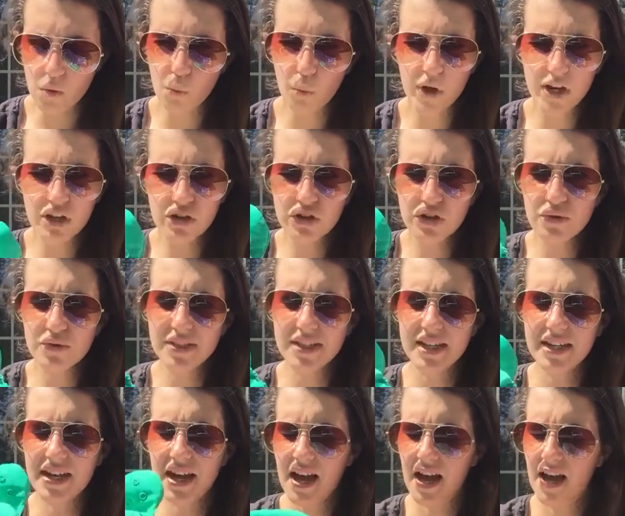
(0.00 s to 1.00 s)
When you're
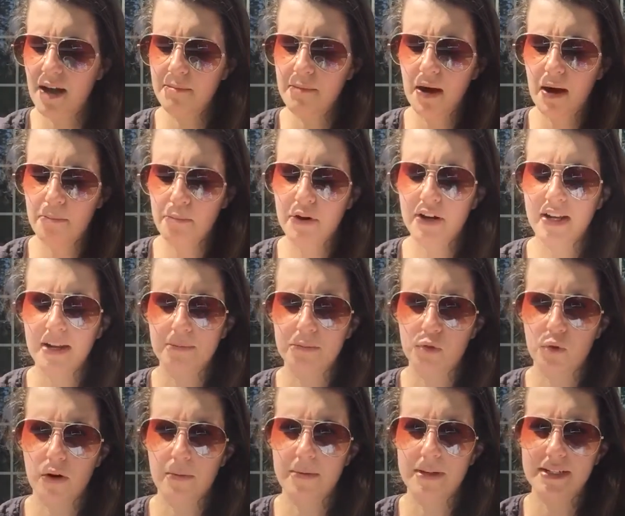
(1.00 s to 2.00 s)
using a pretty
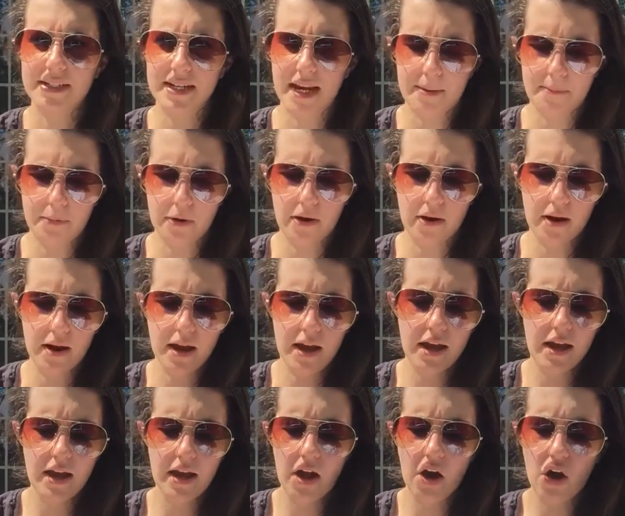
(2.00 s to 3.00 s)
absorbent diaper,
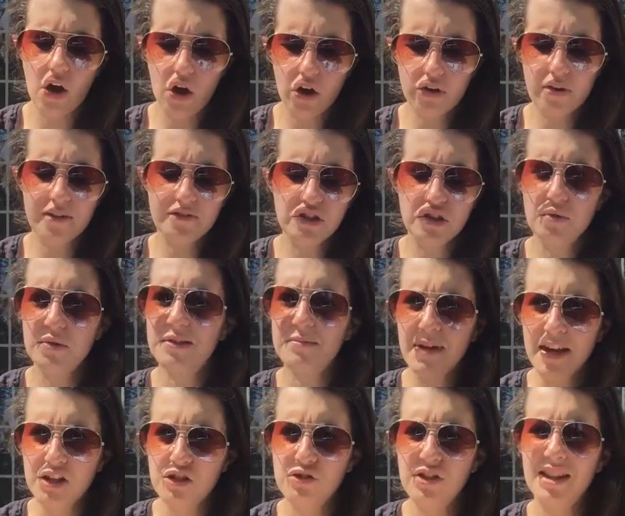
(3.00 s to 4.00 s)
all you have to do is
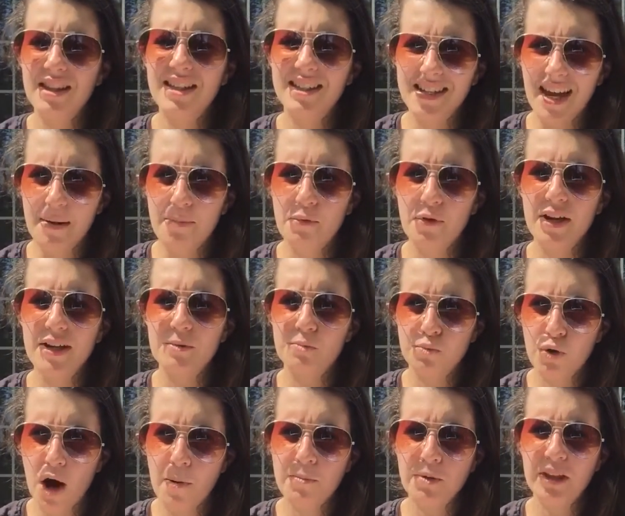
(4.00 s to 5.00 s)
make sure that the diaper is
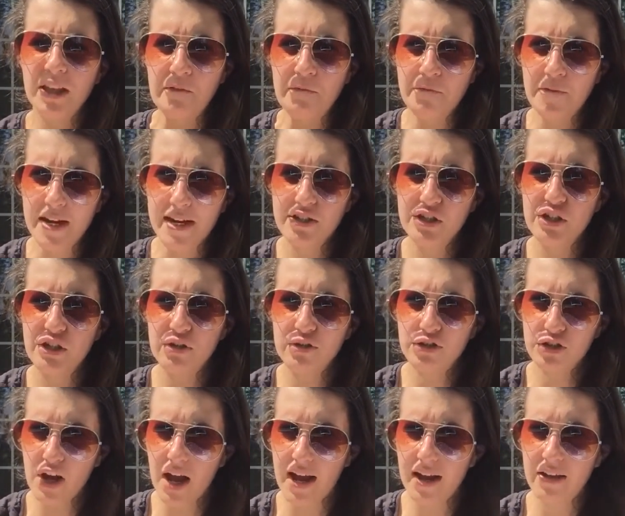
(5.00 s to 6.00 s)
properly fitted to your
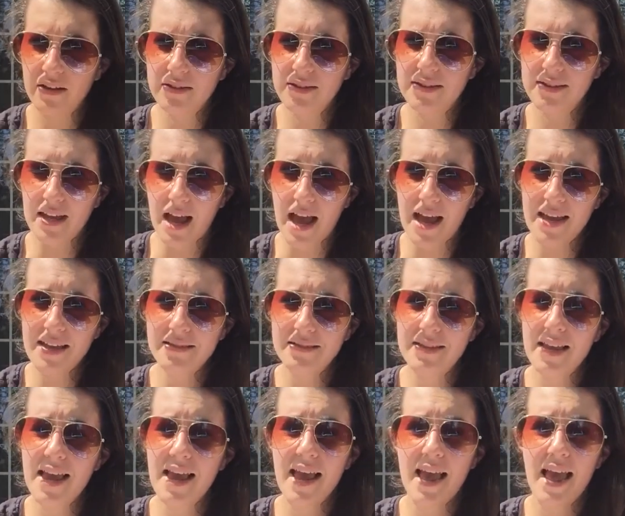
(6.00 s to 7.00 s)
child's
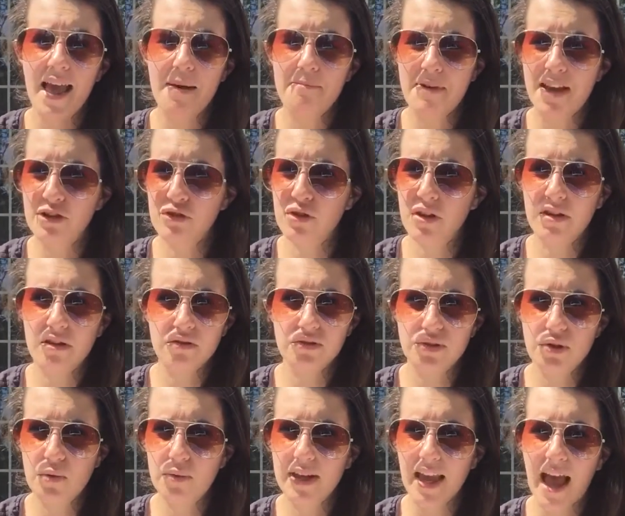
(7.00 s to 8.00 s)
size. Make sure that
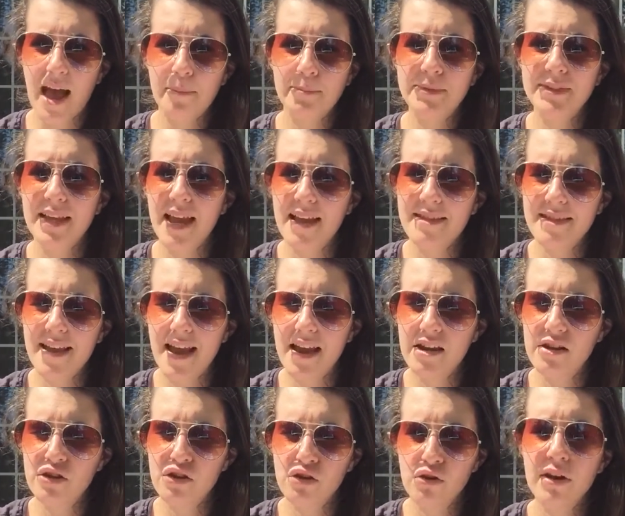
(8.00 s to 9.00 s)
there's no gaps, and
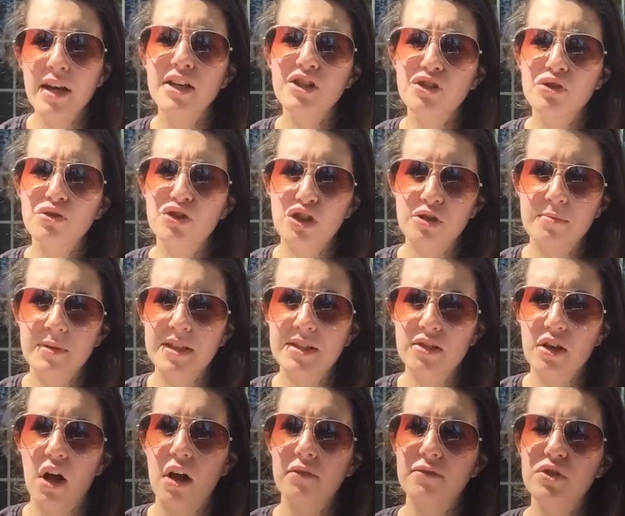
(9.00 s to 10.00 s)
then your issue should be
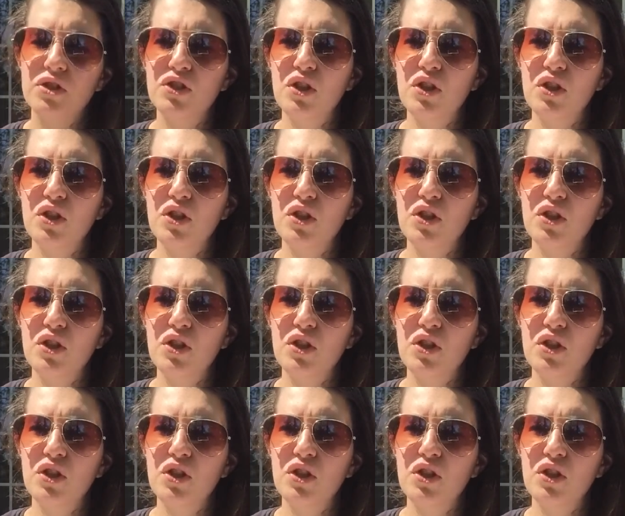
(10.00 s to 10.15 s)
solved.